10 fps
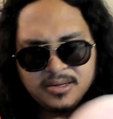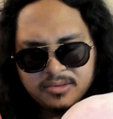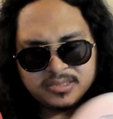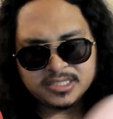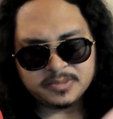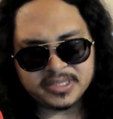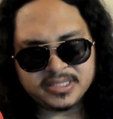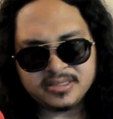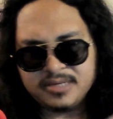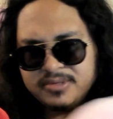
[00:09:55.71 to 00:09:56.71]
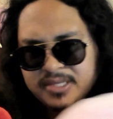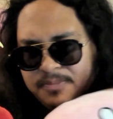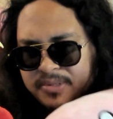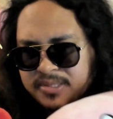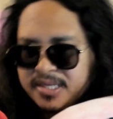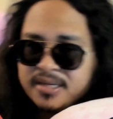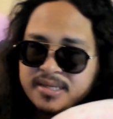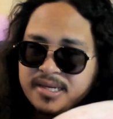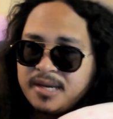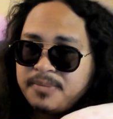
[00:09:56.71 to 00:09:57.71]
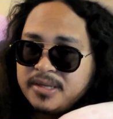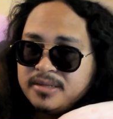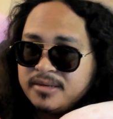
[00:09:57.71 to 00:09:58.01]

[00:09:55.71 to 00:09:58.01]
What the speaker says: course, there's brain study where they put that cap on